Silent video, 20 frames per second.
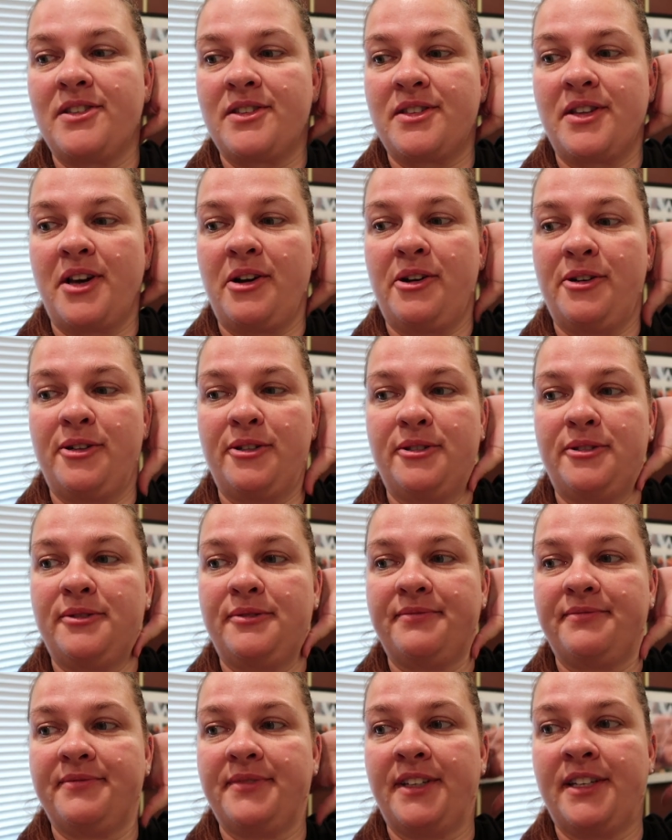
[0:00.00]

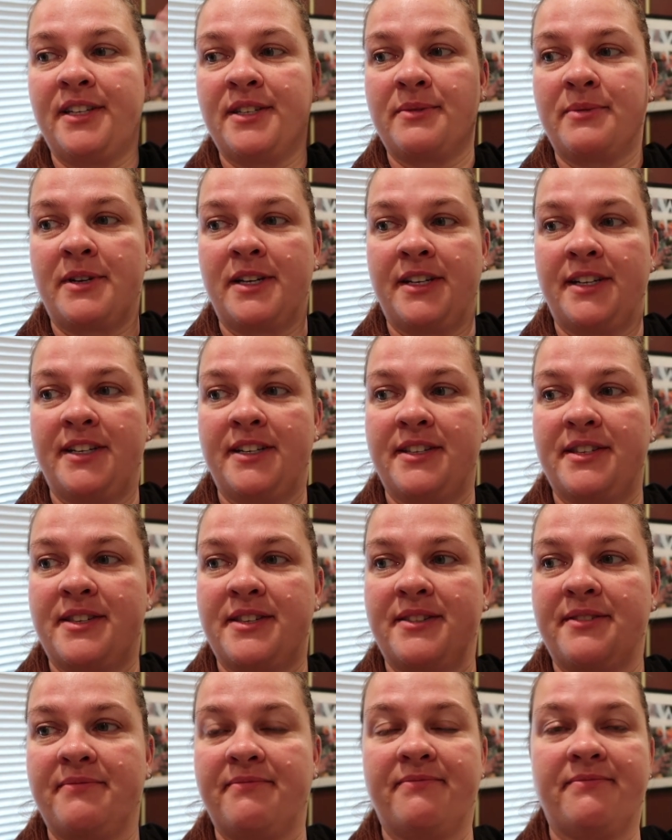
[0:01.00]
so it is what it
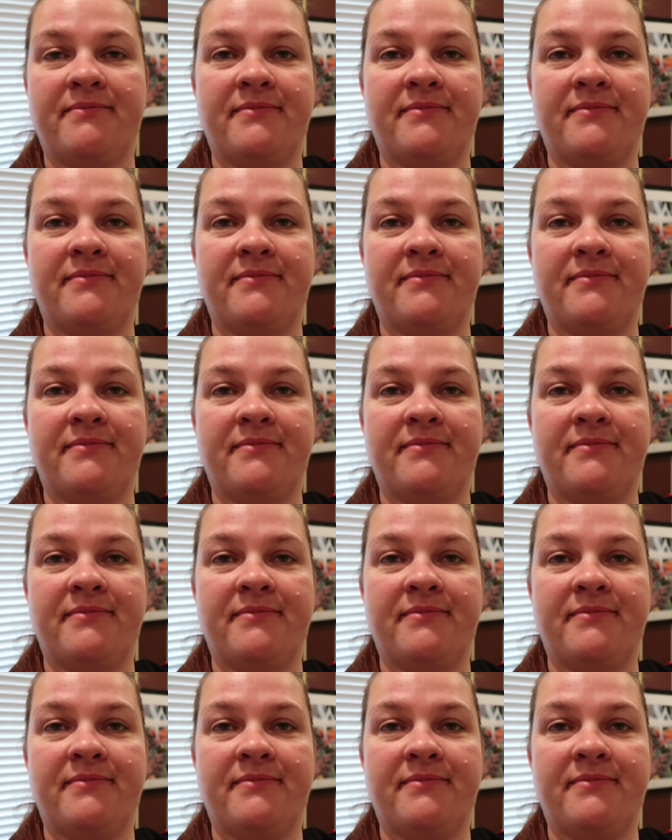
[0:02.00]
is.